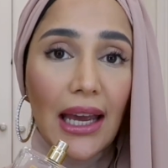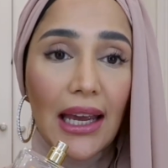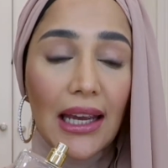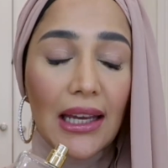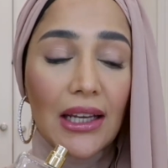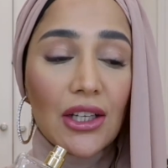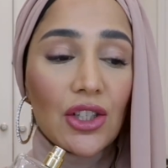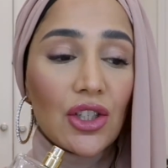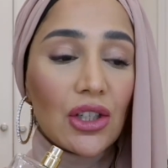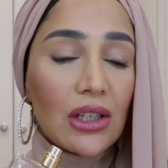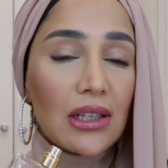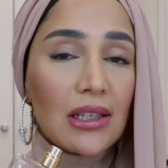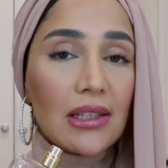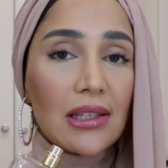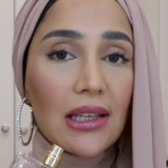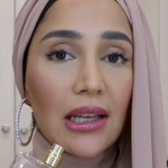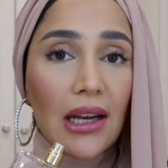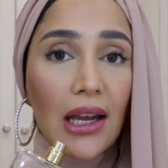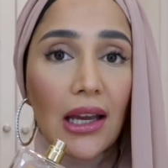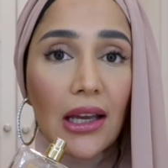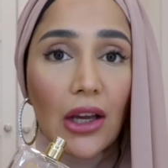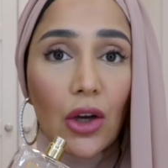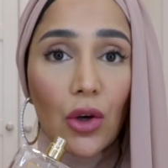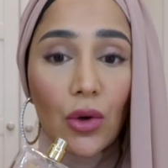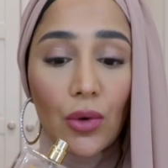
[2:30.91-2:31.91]
ages and
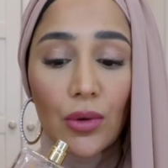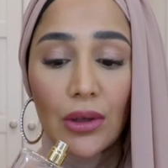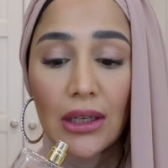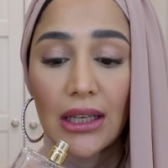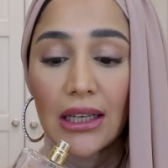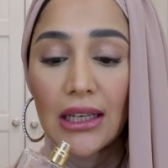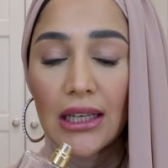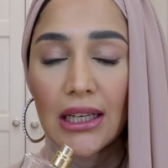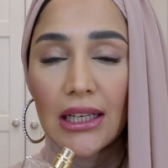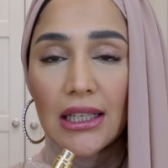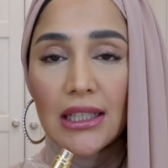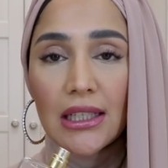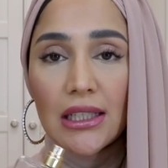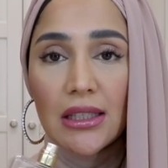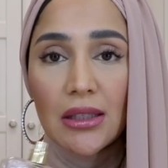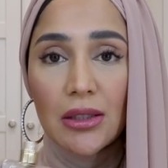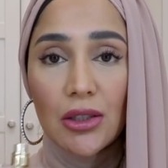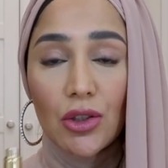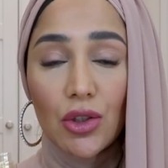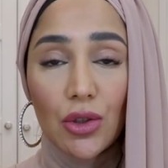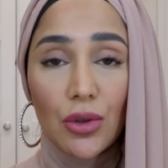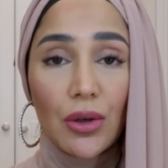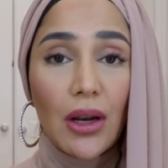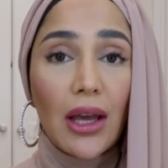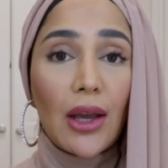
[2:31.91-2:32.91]
I only need to
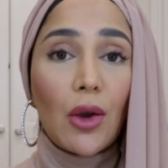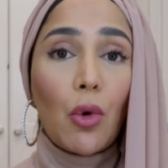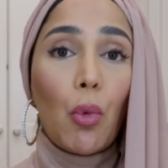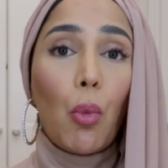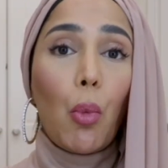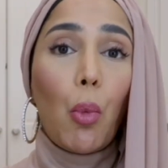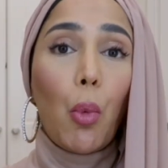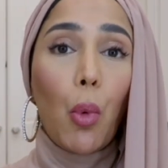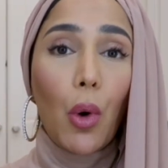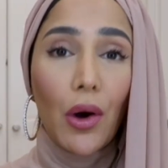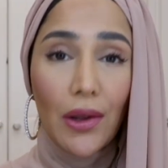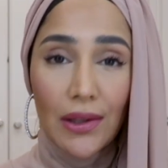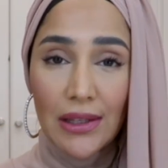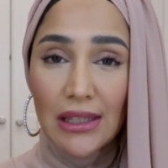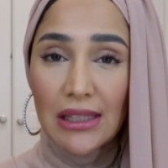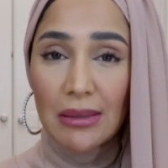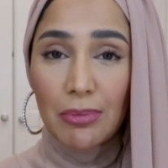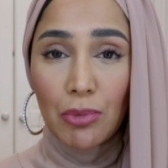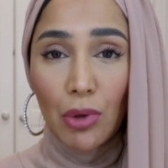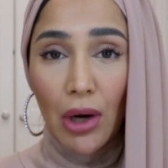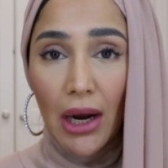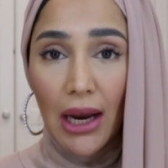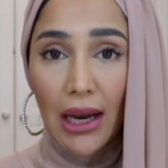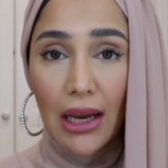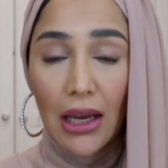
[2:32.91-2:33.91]
do like one
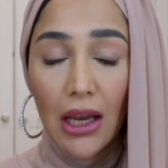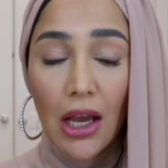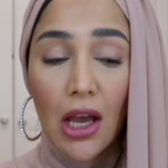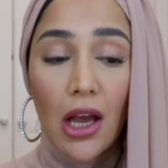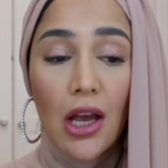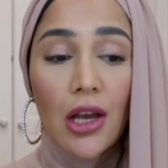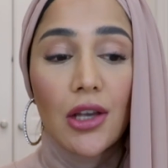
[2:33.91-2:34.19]
spray.